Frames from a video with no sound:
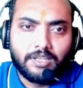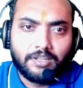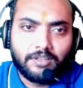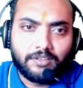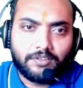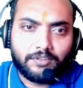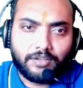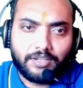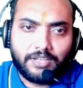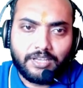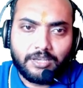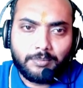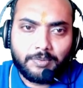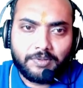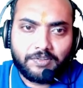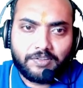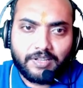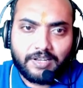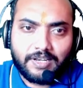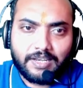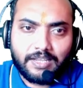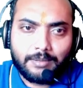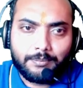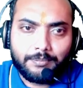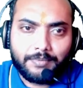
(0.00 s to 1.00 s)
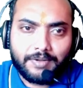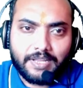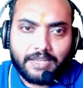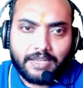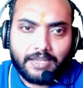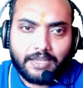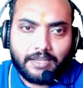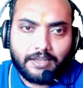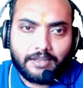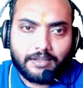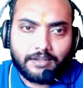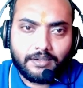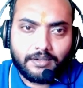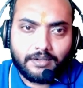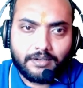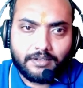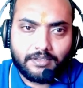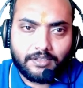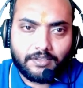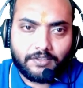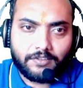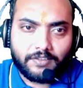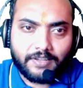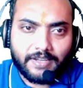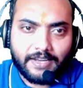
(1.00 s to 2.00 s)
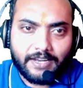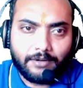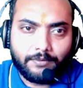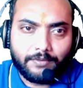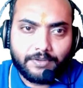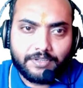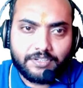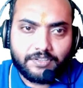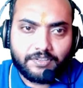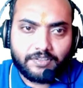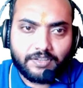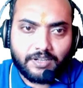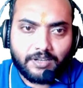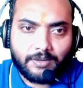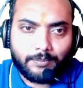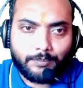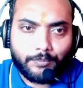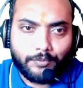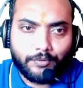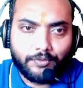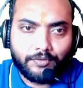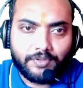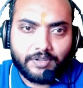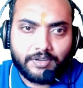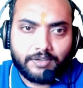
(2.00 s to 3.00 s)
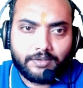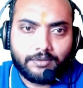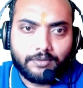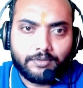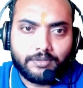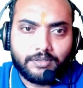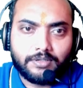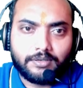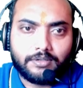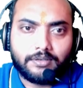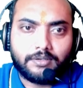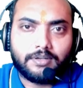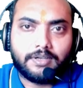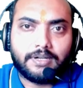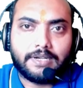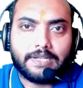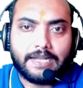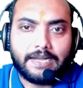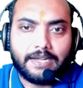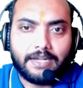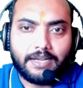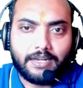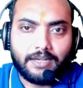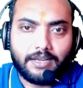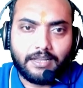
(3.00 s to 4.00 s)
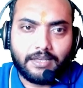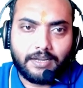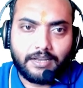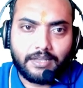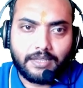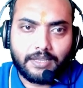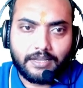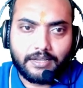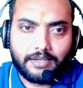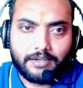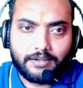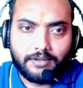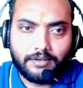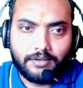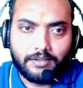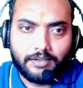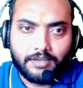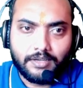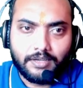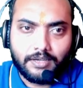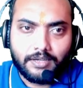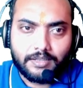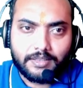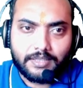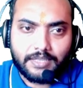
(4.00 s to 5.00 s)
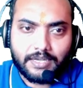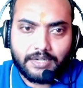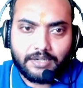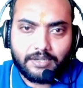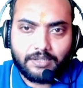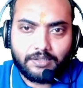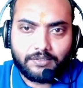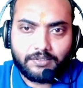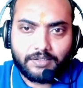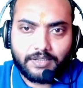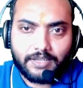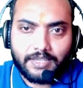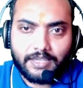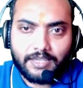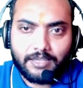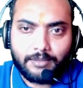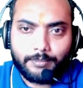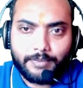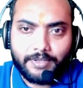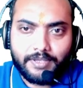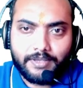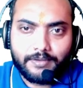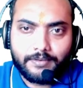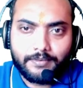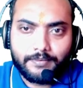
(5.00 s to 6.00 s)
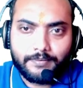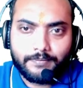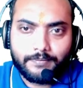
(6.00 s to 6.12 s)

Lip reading: So here basically I'm taking the side which is opposite to the 90-degree angle, that is AB,